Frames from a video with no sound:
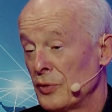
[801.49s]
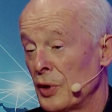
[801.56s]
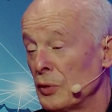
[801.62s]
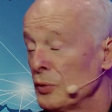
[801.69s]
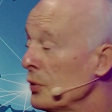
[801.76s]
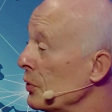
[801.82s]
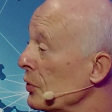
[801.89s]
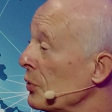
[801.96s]

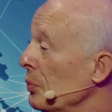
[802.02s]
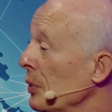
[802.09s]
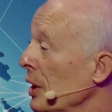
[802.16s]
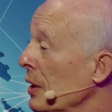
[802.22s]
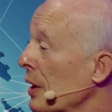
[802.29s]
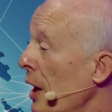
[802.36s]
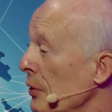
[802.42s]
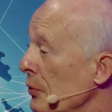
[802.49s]
so to
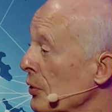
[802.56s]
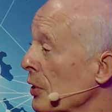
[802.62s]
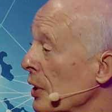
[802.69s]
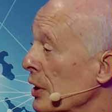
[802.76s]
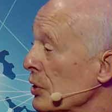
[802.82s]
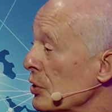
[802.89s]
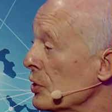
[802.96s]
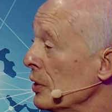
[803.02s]
speak,
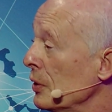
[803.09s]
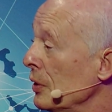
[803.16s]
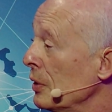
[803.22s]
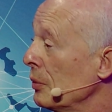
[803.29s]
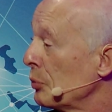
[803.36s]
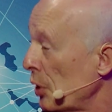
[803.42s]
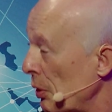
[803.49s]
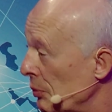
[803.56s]

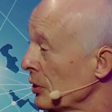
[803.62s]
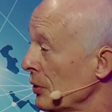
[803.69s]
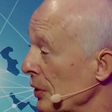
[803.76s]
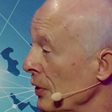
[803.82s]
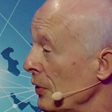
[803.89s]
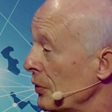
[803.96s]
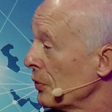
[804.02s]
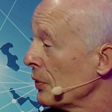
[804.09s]
isolation
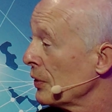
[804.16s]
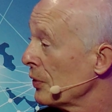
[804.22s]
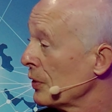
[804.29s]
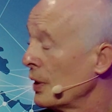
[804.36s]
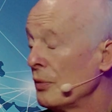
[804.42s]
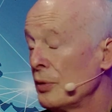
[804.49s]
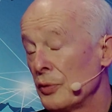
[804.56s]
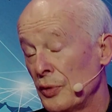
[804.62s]
properties,
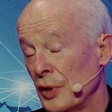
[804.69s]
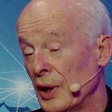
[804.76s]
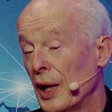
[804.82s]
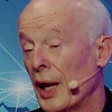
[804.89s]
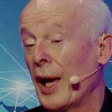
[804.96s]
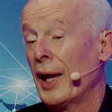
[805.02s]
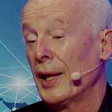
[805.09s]
that's the other thing.